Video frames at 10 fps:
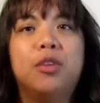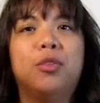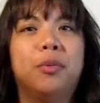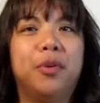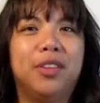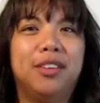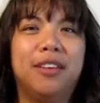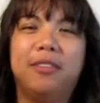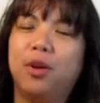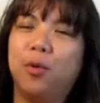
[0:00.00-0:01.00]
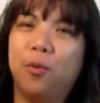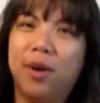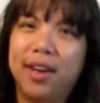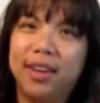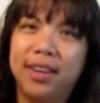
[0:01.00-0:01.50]
So I'm going to give it a
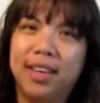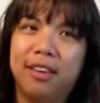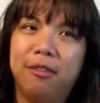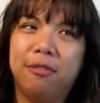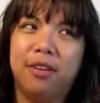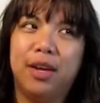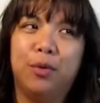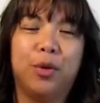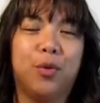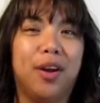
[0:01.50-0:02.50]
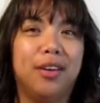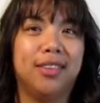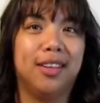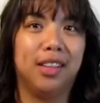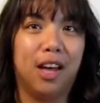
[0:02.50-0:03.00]
1 if it
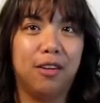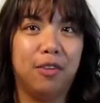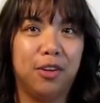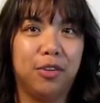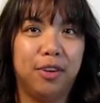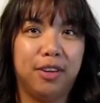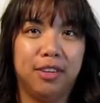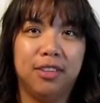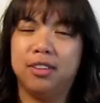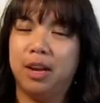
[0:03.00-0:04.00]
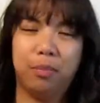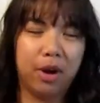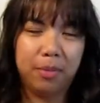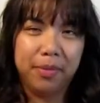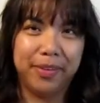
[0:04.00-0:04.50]
requires a lot of alterations and I
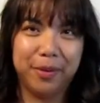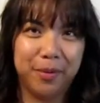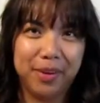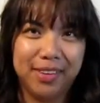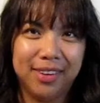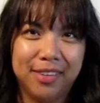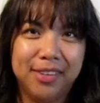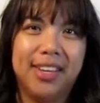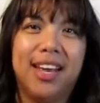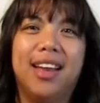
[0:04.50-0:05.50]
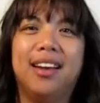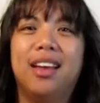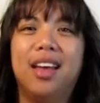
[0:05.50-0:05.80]
probably don't want to touch it again,